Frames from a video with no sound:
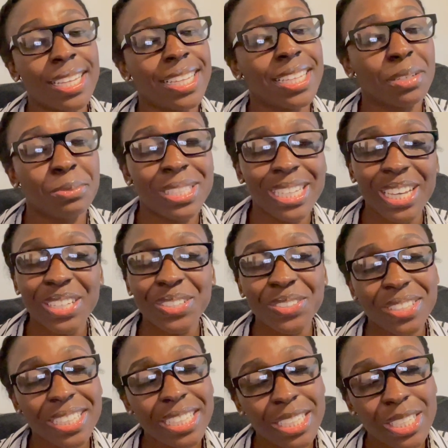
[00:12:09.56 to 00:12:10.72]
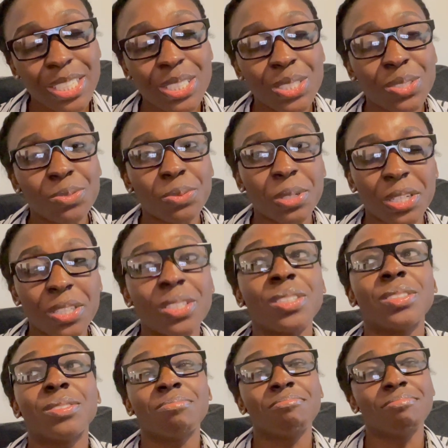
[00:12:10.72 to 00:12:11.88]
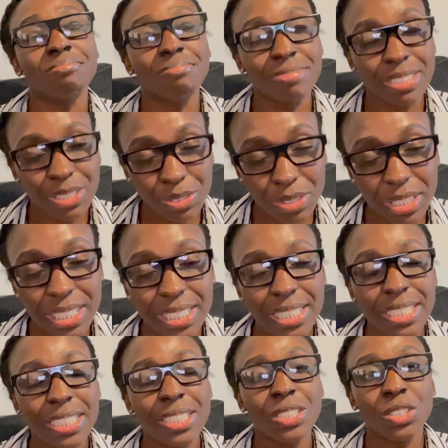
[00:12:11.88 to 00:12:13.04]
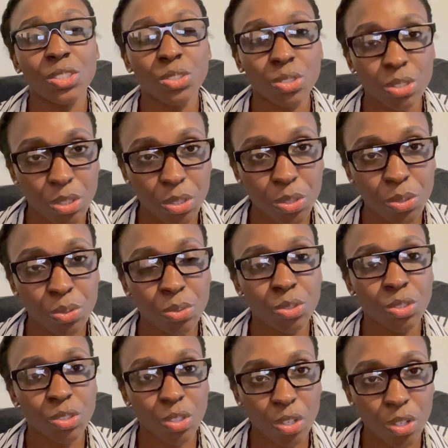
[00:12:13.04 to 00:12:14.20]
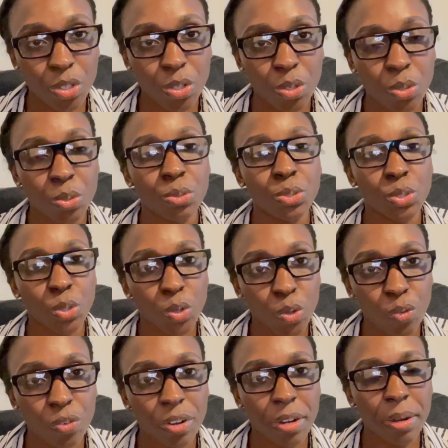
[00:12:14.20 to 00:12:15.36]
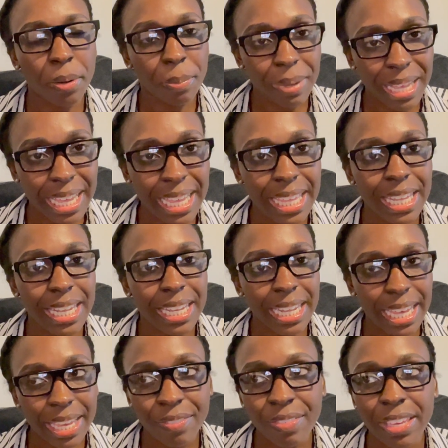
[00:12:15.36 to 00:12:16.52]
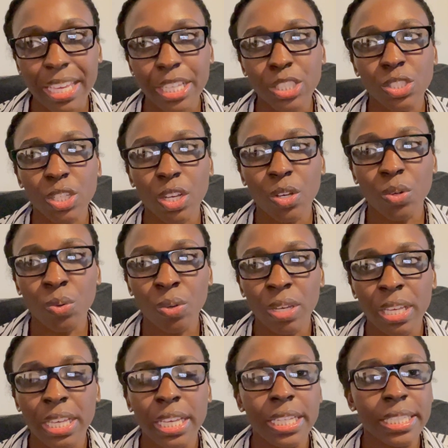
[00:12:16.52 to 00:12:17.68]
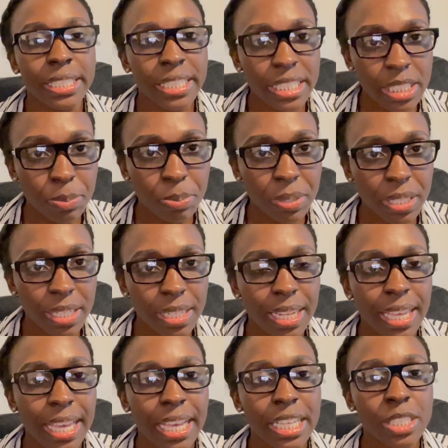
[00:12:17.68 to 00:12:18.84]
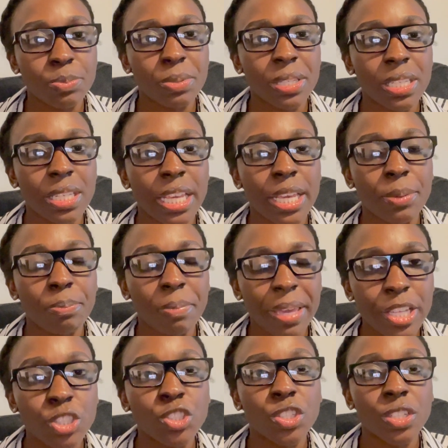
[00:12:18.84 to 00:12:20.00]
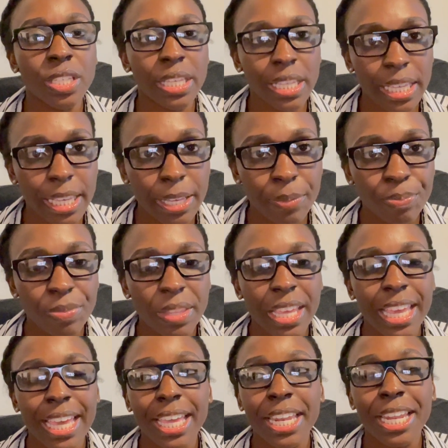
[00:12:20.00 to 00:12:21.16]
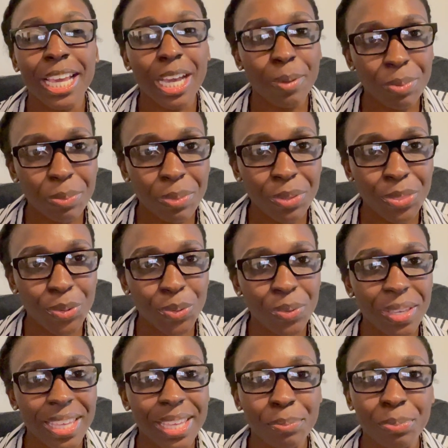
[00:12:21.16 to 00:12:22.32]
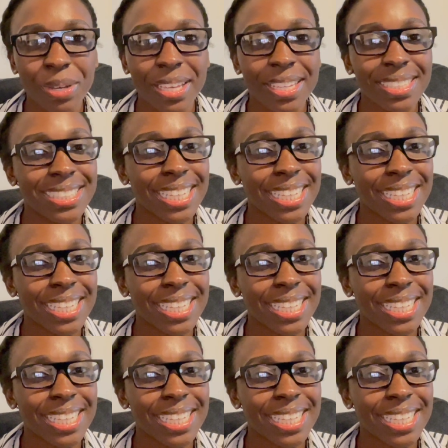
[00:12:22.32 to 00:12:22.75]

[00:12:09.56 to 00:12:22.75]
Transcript: let me tell you, these were three true strongholds over my life. And so discipline has been a major key in helping me through it. But